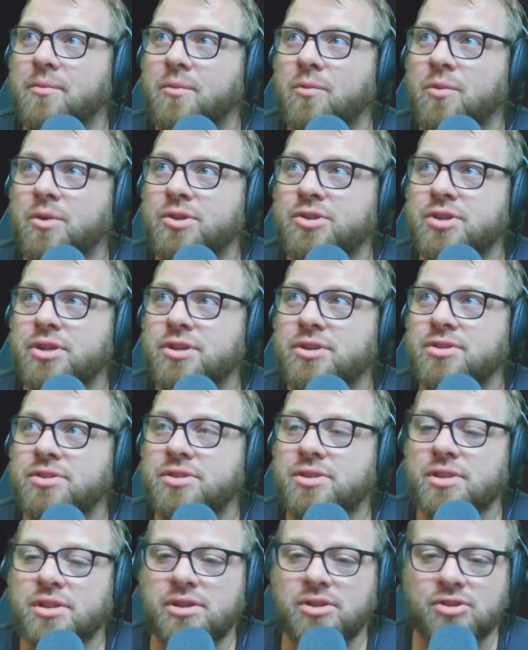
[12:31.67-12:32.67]
which is
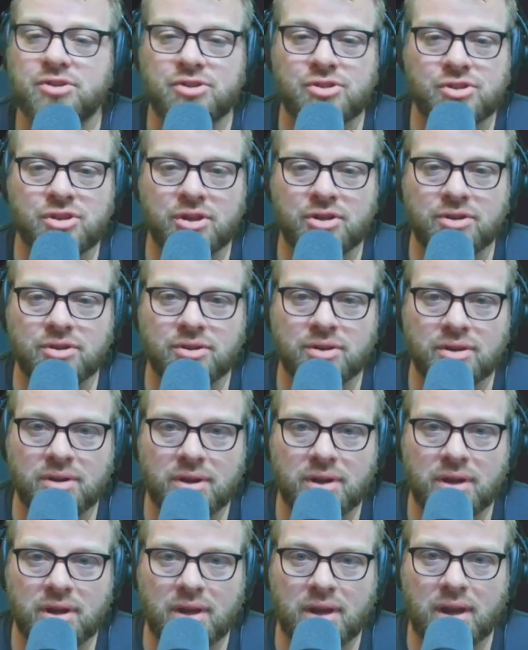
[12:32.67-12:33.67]
the Shutter
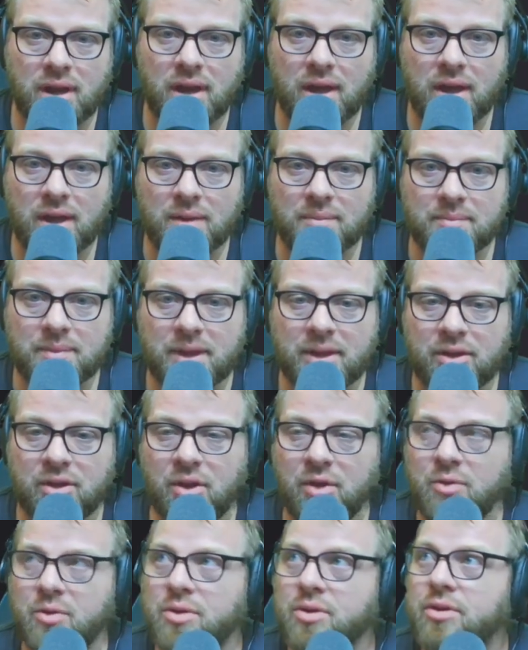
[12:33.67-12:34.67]

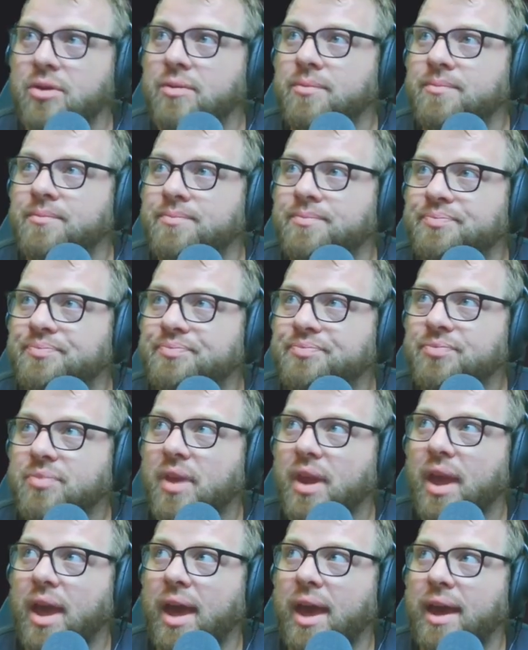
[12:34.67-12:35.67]
encoder.
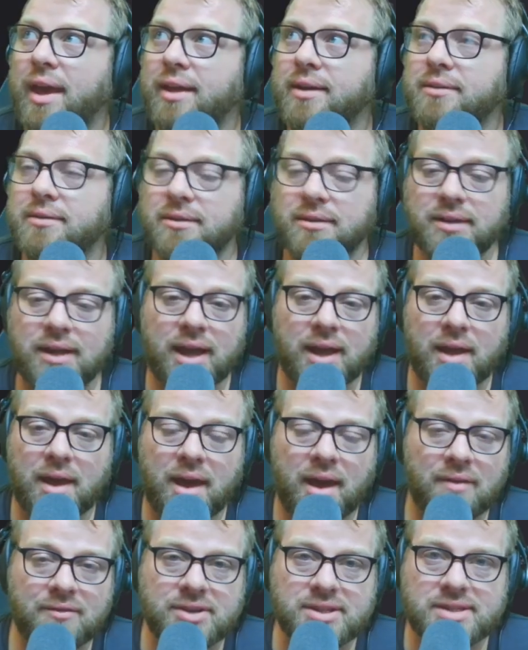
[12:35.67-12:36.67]
And
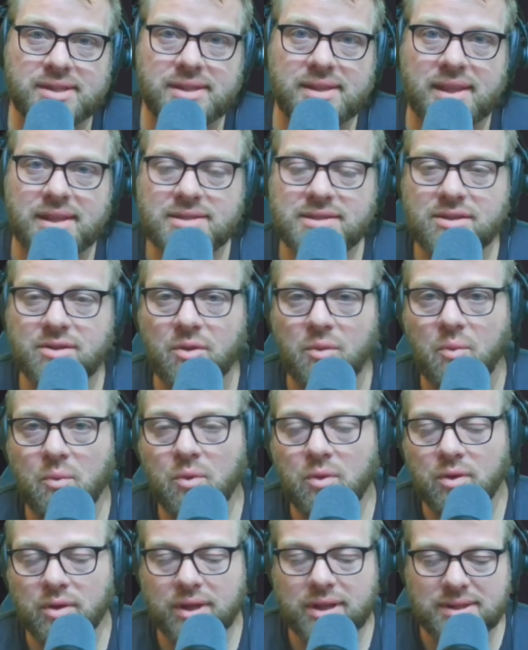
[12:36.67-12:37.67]
obviously that's going to
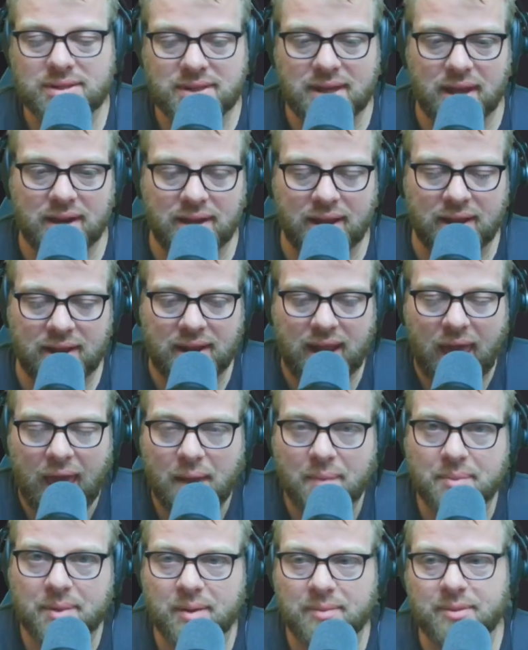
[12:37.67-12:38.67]
work. It's got an
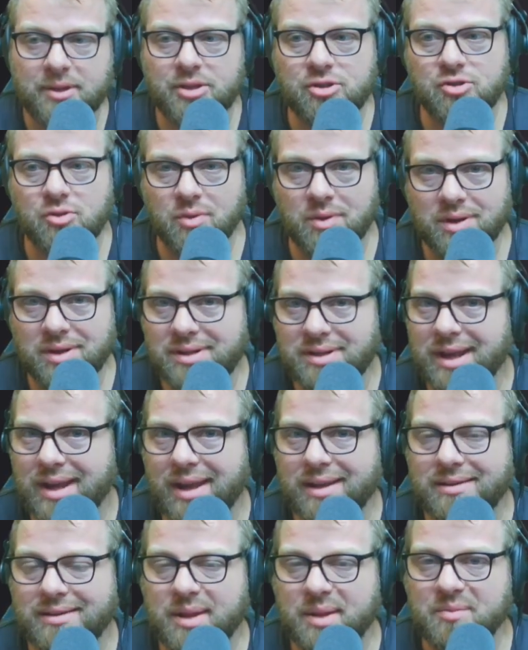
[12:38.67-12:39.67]
app image or a
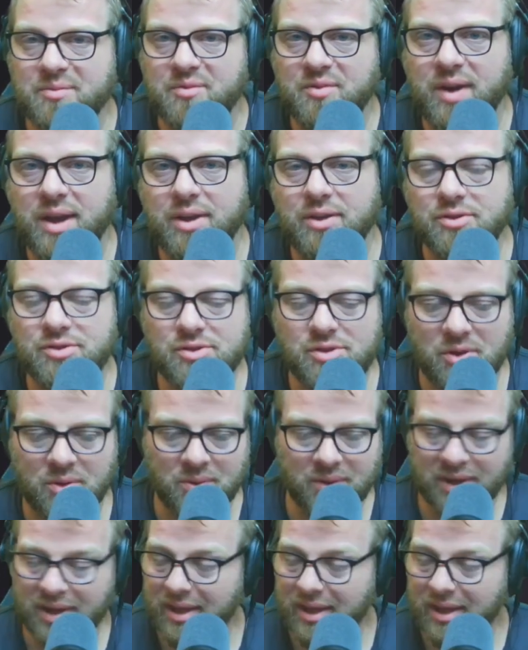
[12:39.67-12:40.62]
.deb file. So